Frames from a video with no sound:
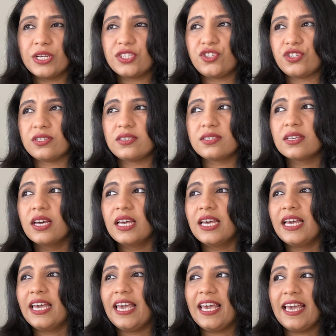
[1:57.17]

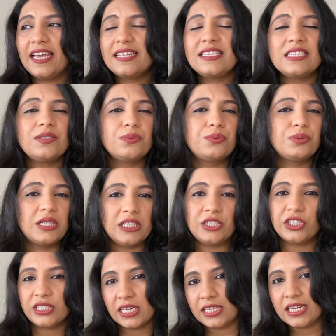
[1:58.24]
It's in a really
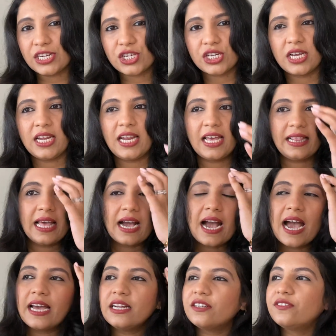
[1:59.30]
good condition, and
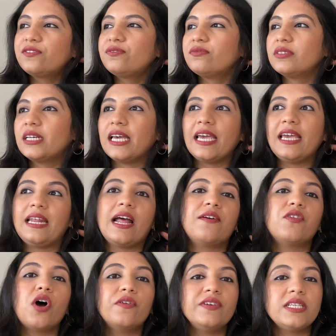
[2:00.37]
I've
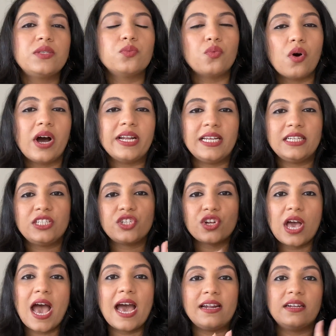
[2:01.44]
always wanted to
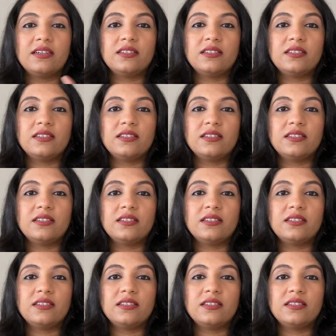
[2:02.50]
add